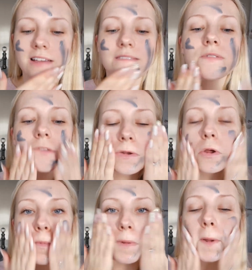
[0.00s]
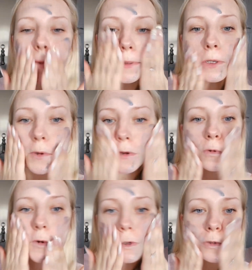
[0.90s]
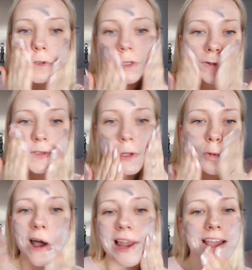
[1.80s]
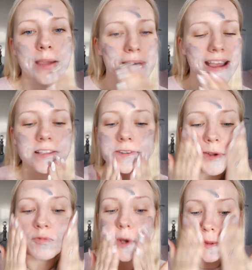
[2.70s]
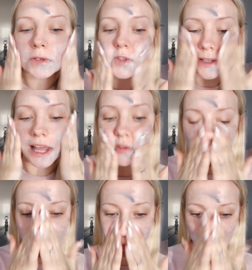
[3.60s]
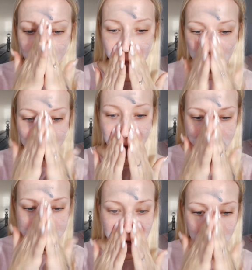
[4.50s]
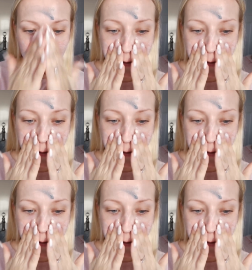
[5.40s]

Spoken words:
I'm just gonna apply it. So you would of course do this in the sink. What I like about it is that it really does lather up really, really nicely.